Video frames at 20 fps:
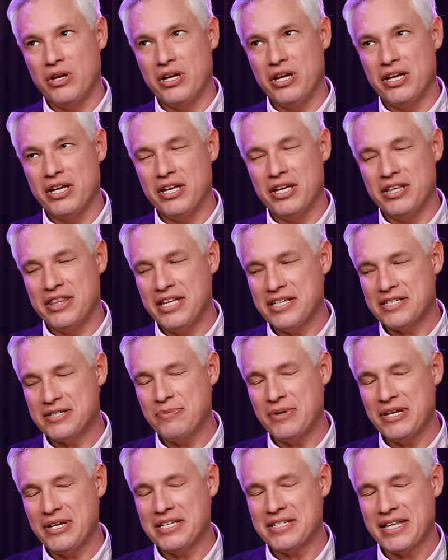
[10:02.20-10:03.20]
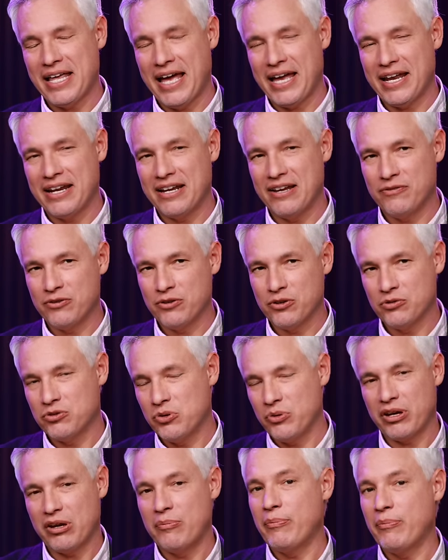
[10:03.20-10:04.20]
This means that if you're
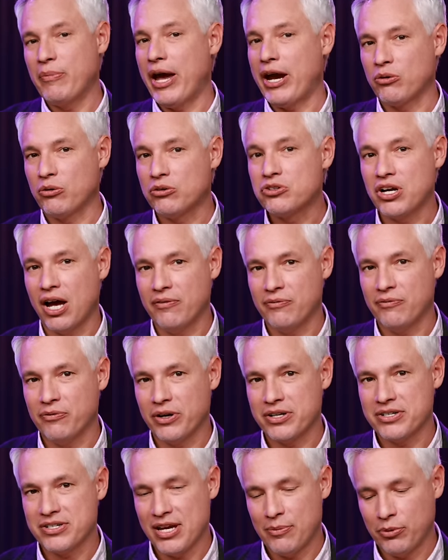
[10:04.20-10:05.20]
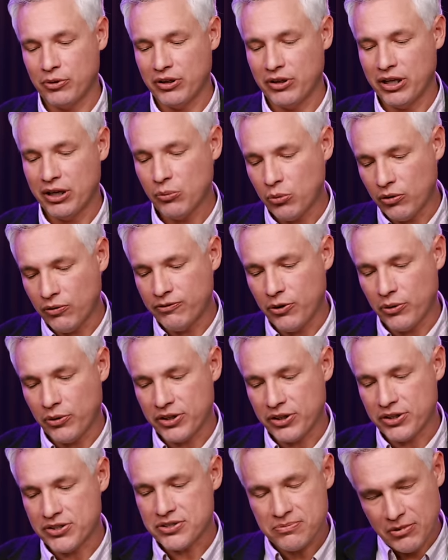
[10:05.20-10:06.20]
doing a macro shot, for example, it will
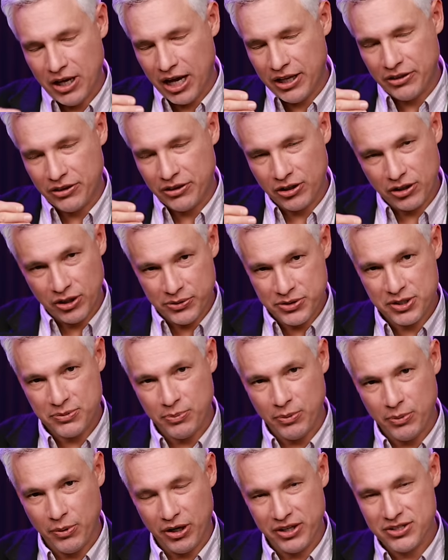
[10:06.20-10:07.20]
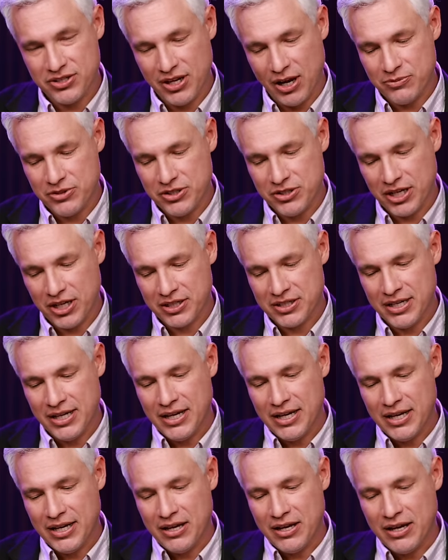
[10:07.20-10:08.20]
focus on the closest part of the subject,
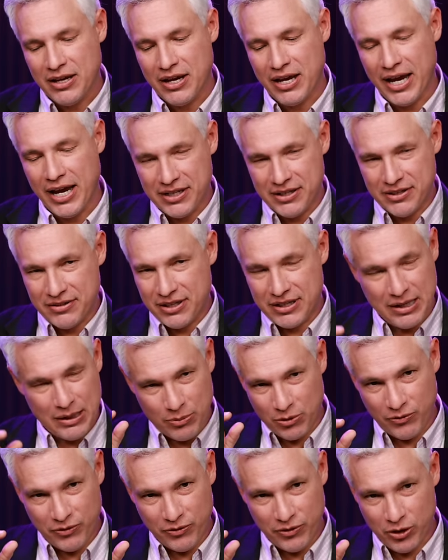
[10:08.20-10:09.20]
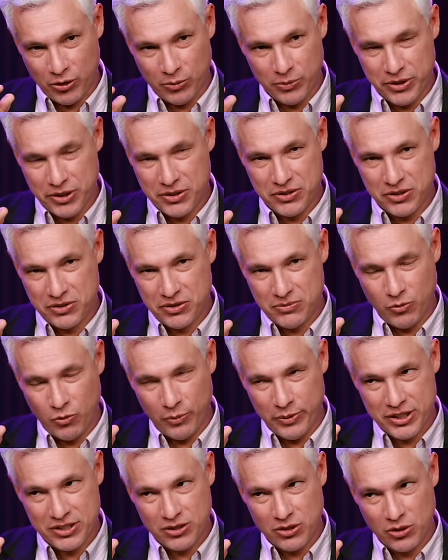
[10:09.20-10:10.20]
and the depth of field will be, will
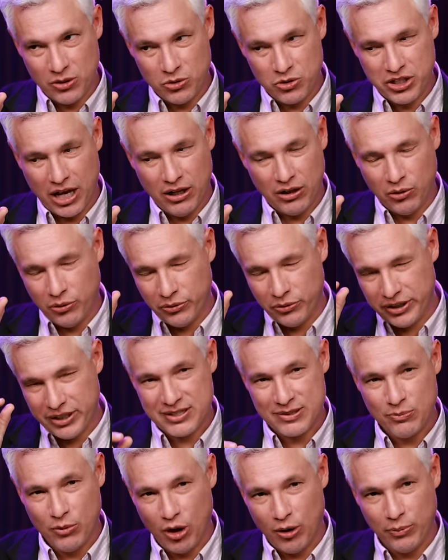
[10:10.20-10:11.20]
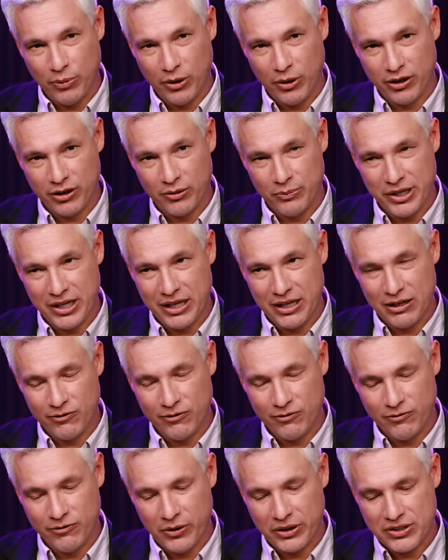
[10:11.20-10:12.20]
be so shallow, only a small part will be in
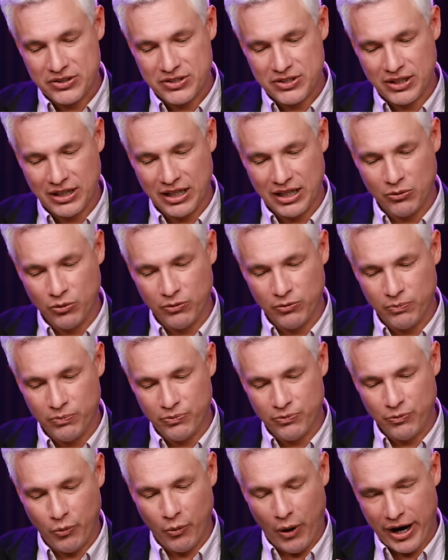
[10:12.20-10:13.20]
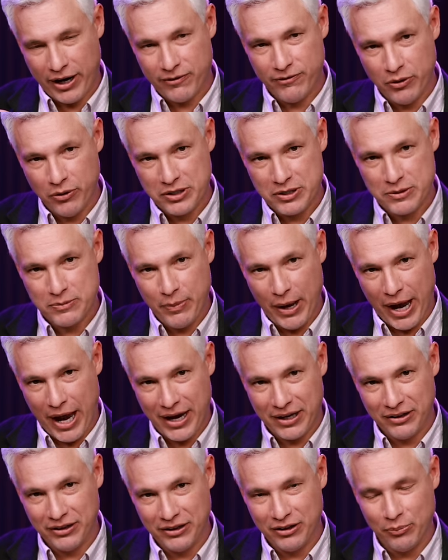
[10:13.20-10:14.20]
focus. And then it will rack focus back a
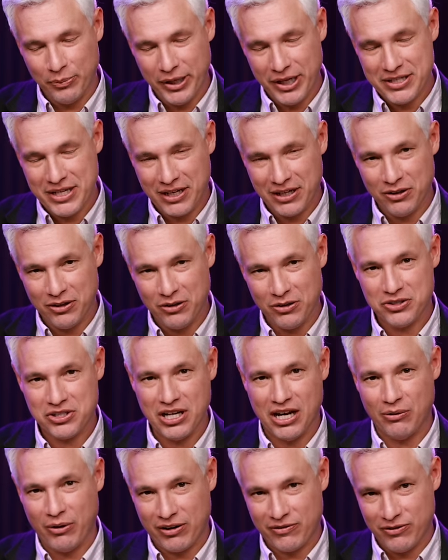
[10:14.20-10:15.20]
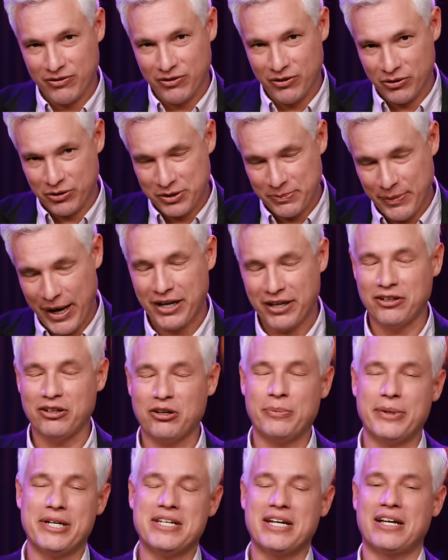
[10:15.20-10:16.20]
little bit, take another shot, rack focus back a little
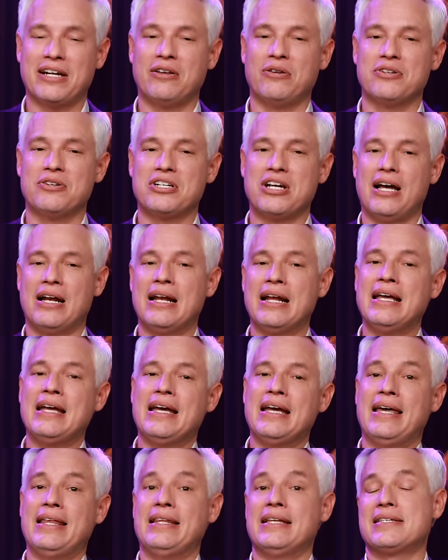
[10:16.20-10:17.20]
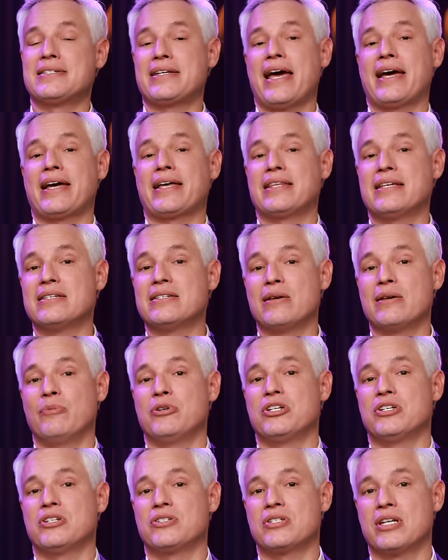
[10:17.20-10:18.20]
bit, take another shot, and then stack these
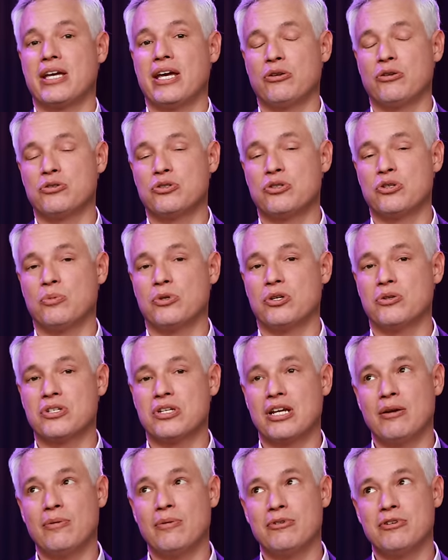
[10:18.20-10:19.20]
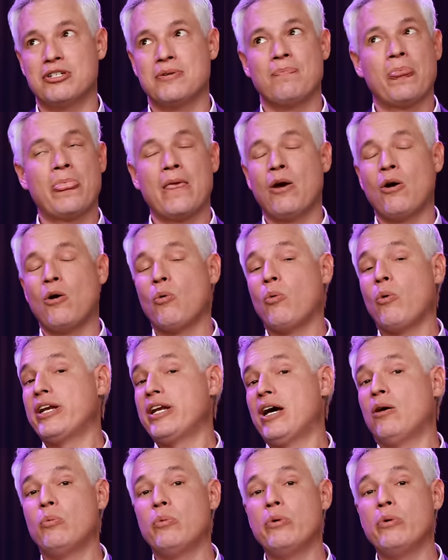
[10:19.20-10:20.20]
images together to produce an image. Right now,
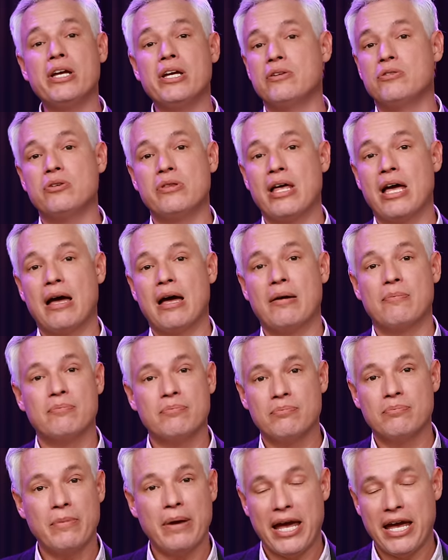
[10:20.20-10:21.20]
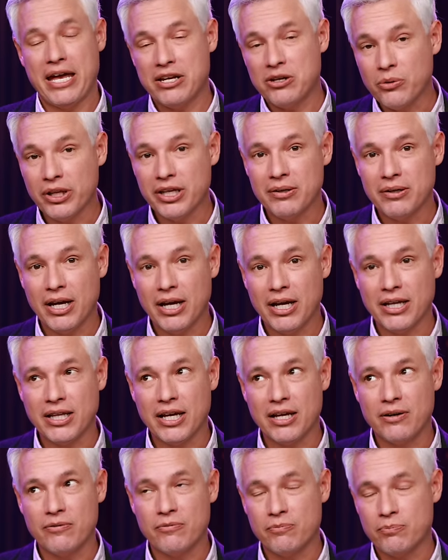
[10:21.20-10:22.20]
we do that manually and
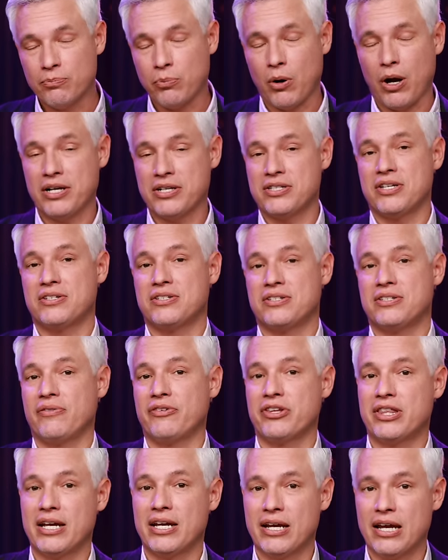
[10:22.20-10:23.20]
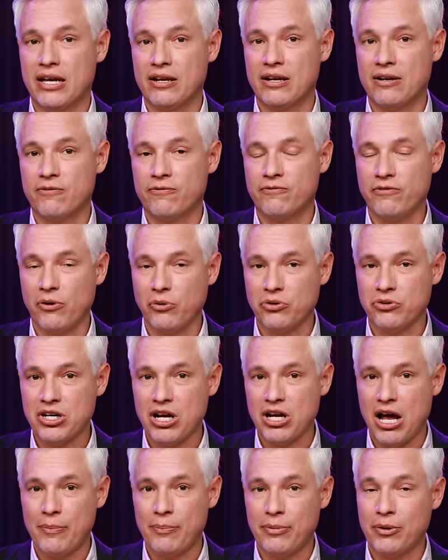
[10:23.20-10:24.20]
then process everything in
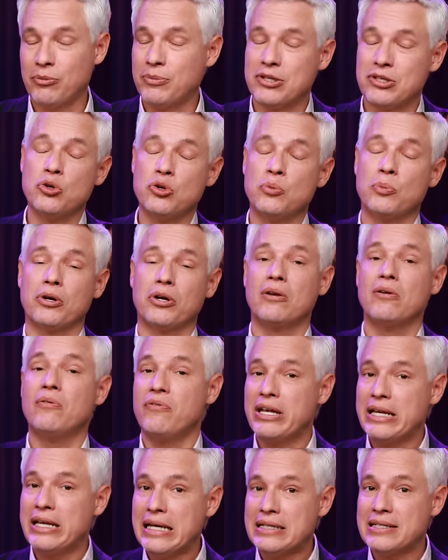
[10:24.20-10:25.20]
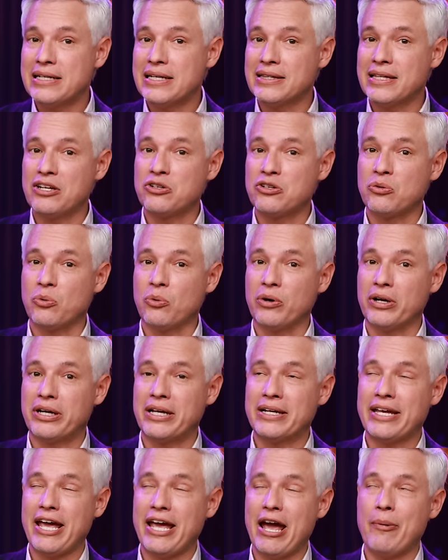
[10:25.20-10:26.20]
Photoshop. It'd be super convenient to get that to work in
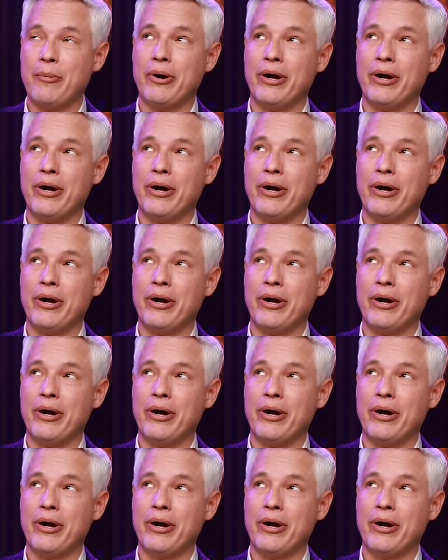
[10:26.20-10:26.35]
camera.